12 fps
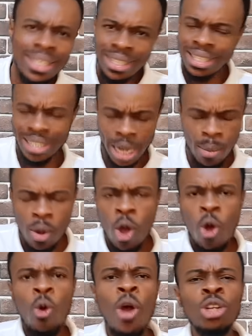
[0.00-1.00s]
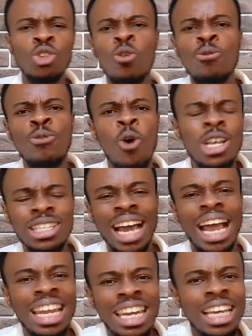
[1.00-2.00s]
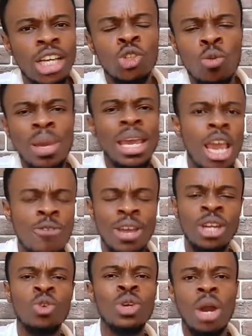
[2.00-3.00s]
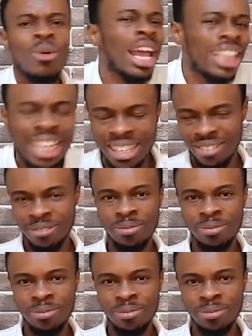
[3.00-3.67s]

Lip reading: system which will force Ghanaians to behave and do the right thing.